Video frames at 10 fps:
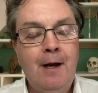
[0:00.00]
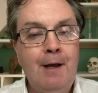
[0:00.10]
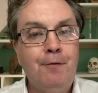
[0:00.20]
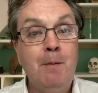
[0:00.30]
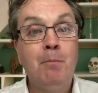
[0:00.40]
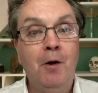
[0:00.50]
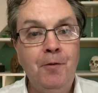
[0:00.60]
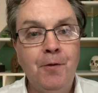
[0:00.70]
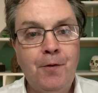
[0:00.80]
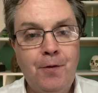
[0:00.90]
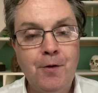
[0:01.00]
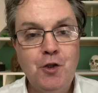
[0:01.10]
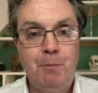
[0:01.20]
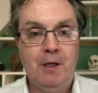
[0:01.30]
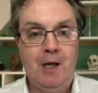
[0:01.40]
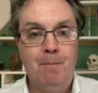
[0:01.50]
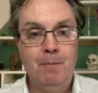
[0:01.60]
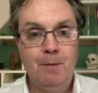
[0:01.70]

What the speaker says: Every month she became